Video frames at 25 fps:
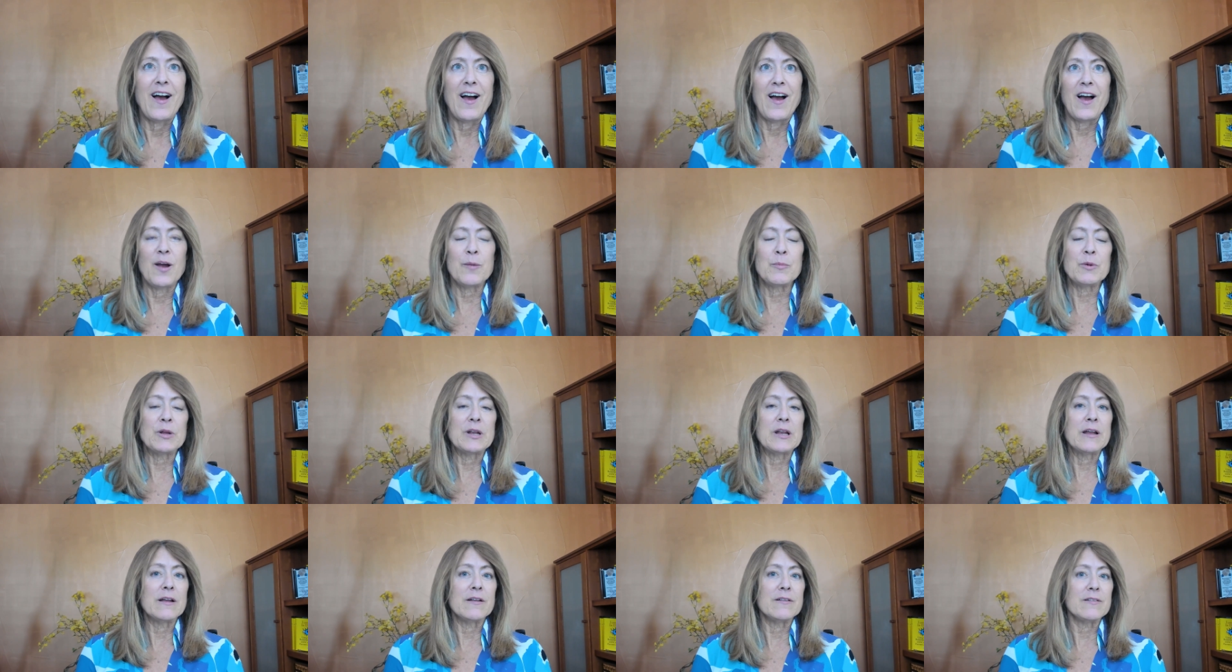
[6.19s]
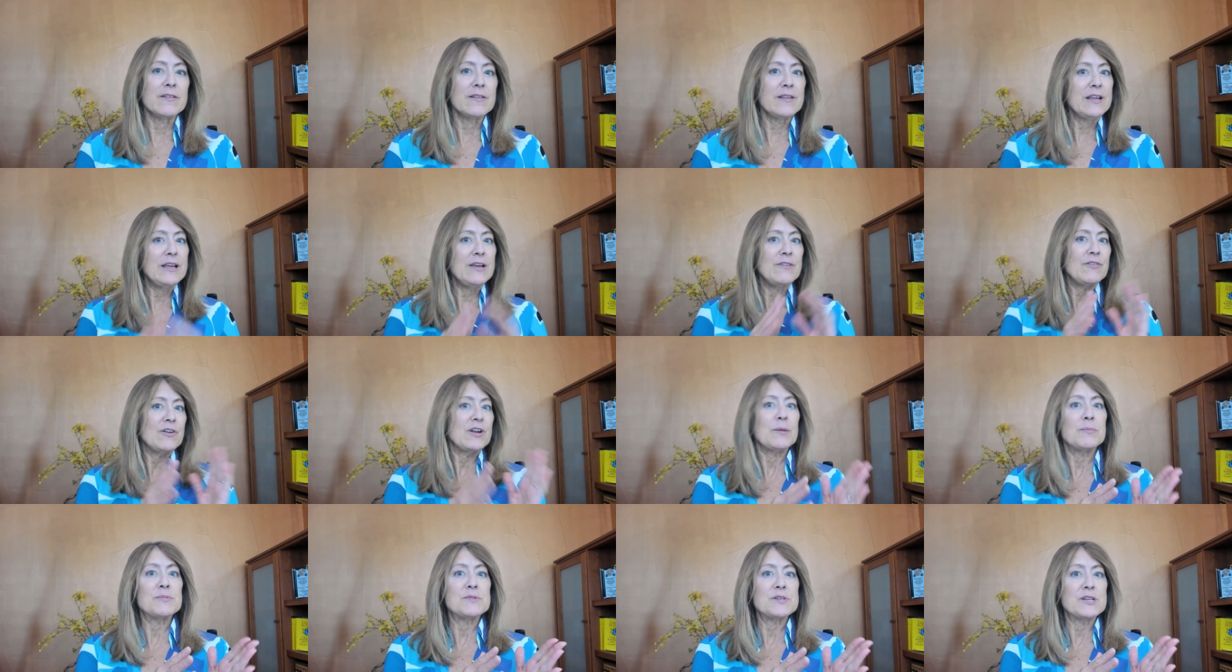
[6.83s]
I'm going to leave
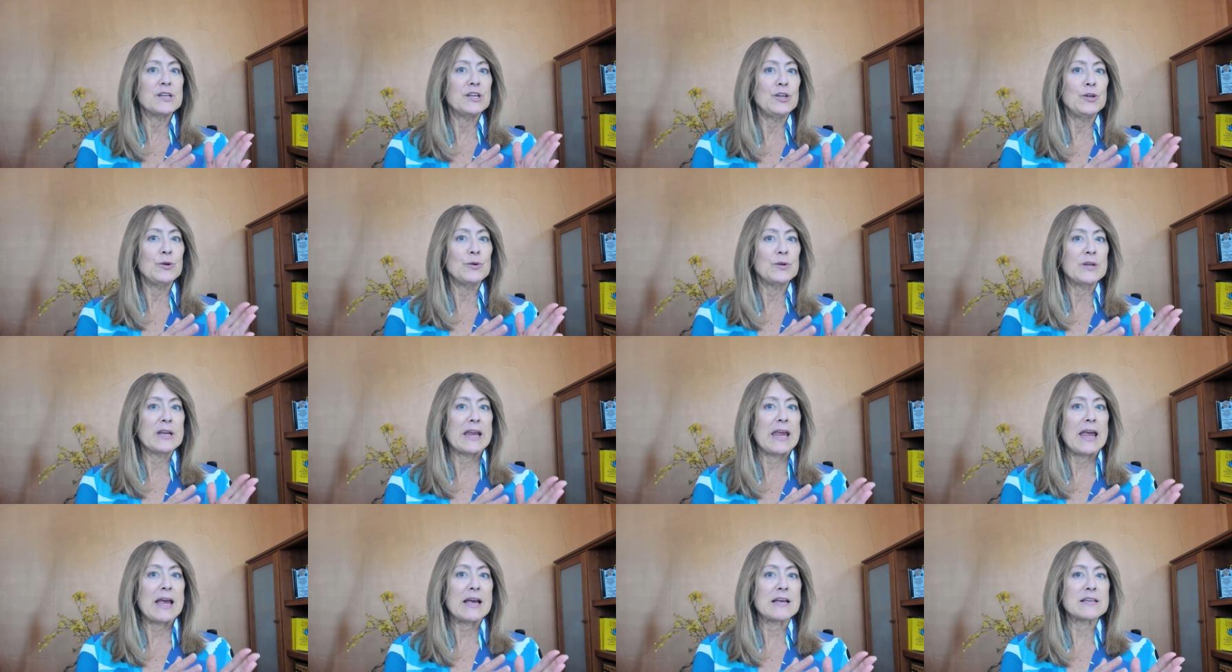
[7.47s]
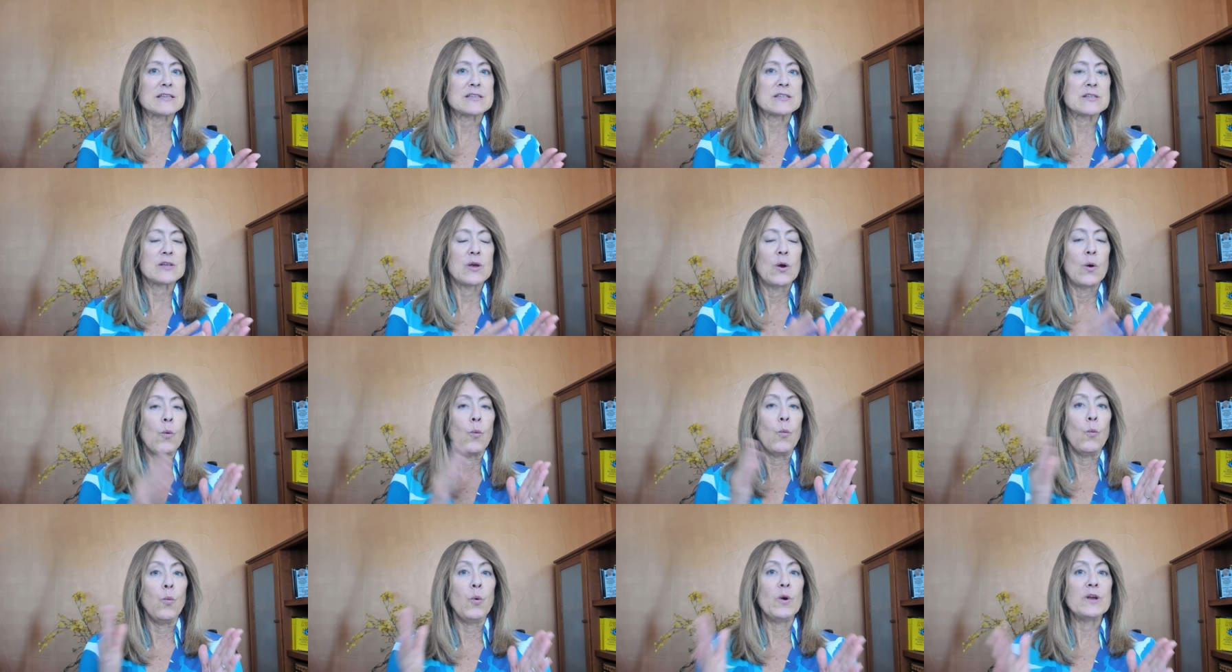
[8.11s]
it up to you to guess
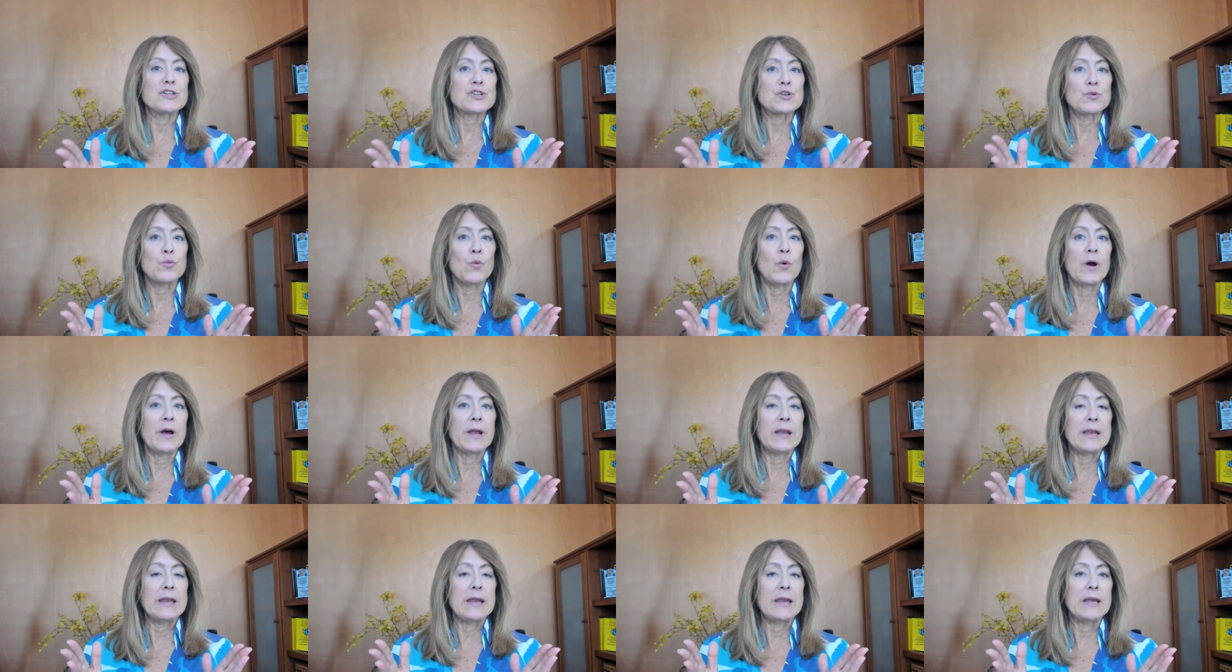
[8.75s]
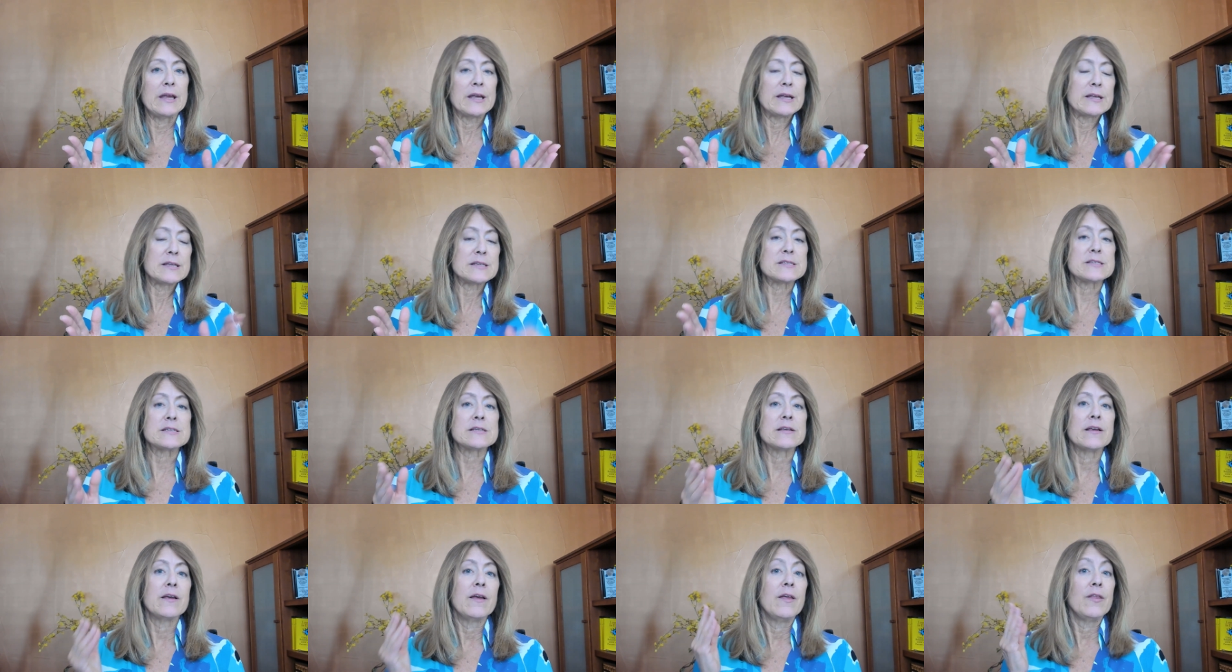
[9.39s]
which one
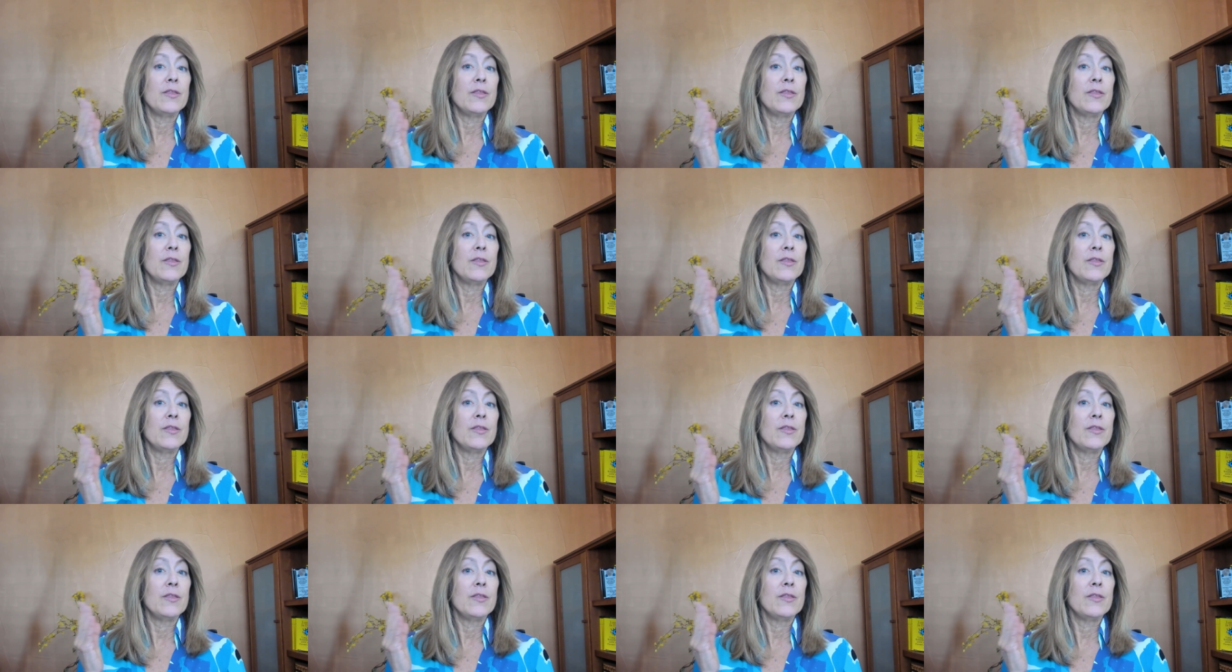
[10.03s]
is